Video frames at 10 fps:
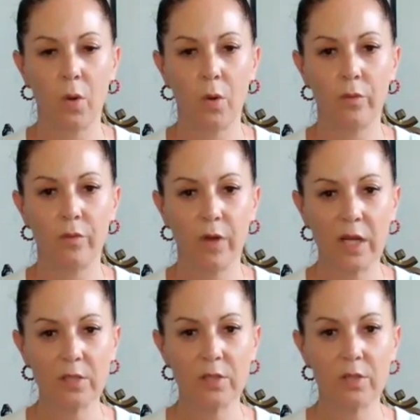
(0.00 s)
the whole
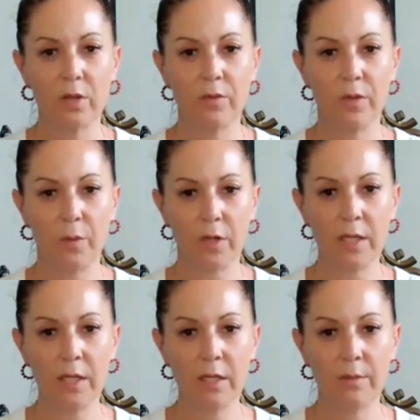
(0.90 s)
front of the
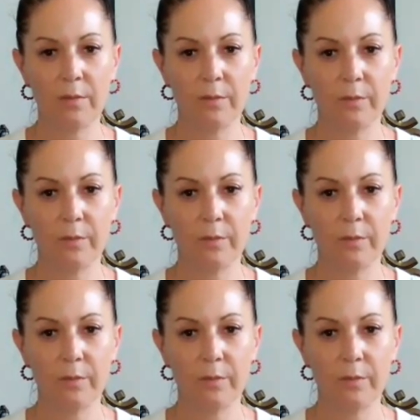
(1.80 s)
body,